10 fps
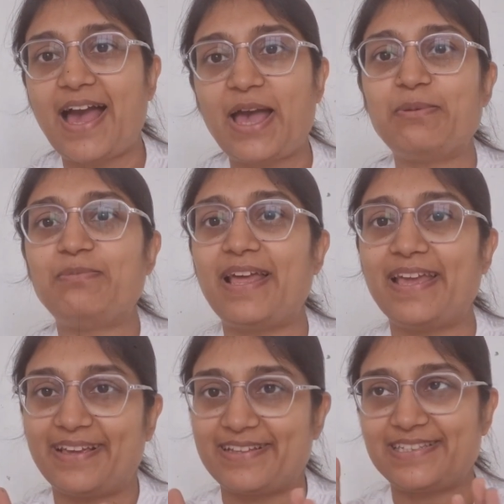I'm
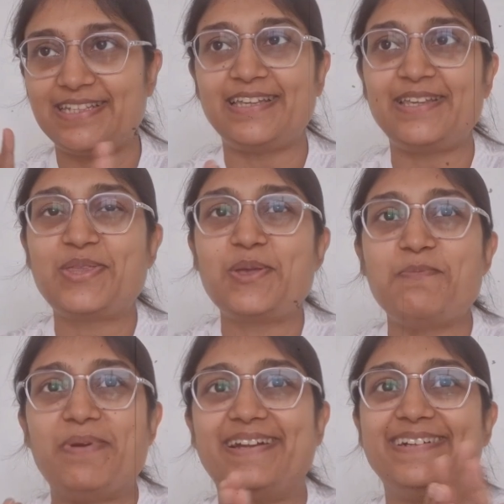like, see,
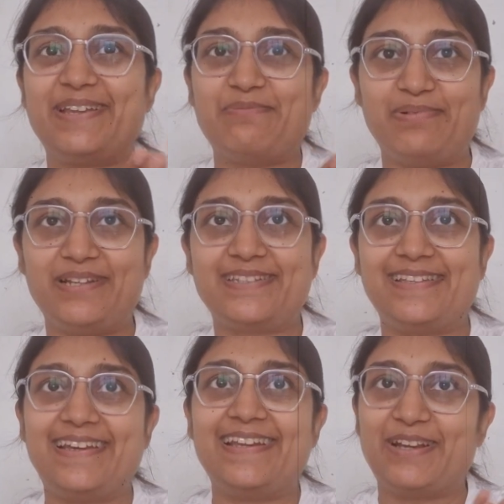from main temple is
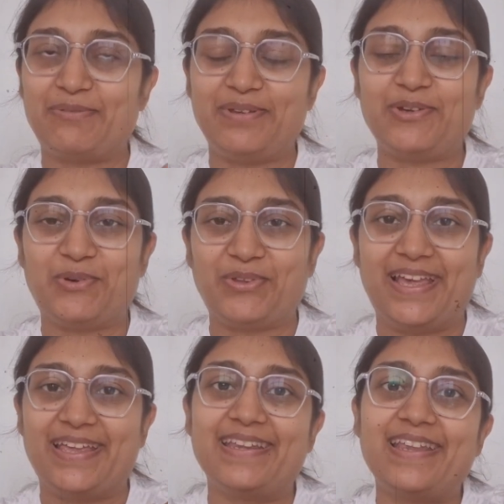here, let me go
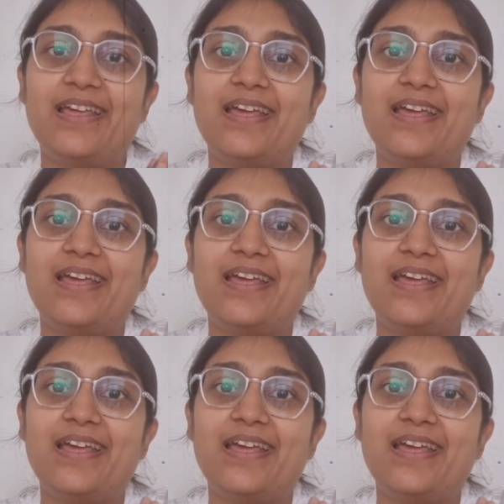there.